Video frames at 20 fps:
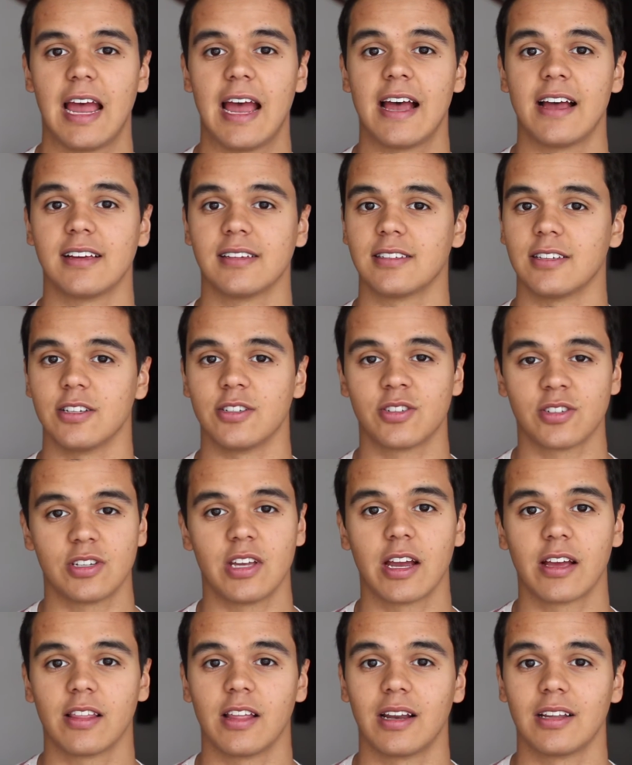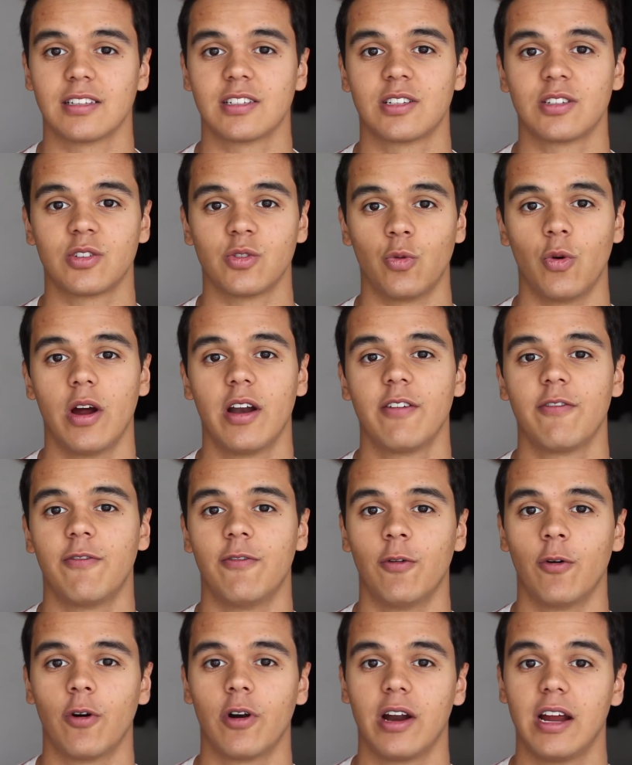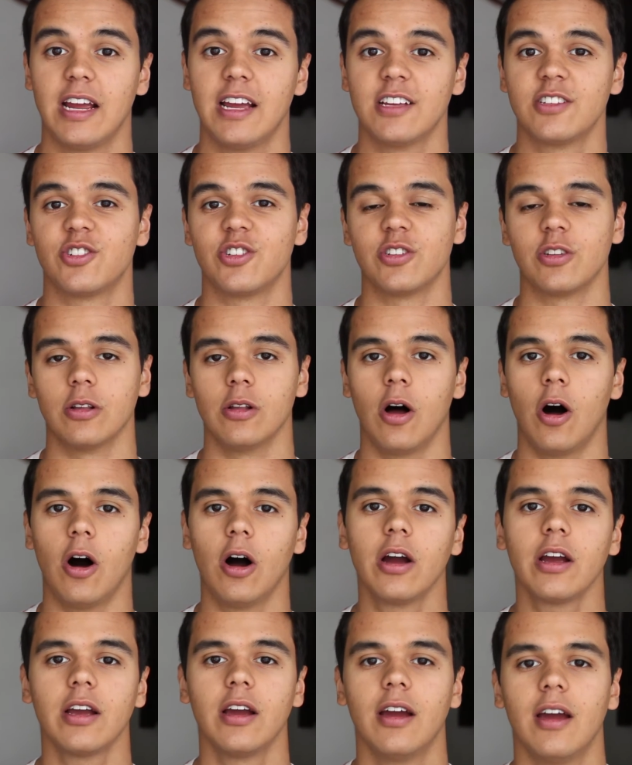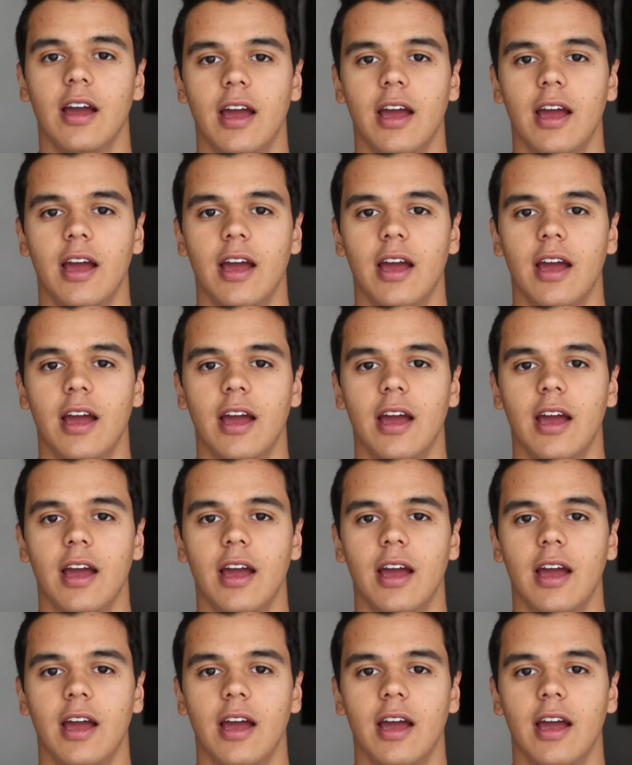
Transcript: as a stick that it's 24 inches long,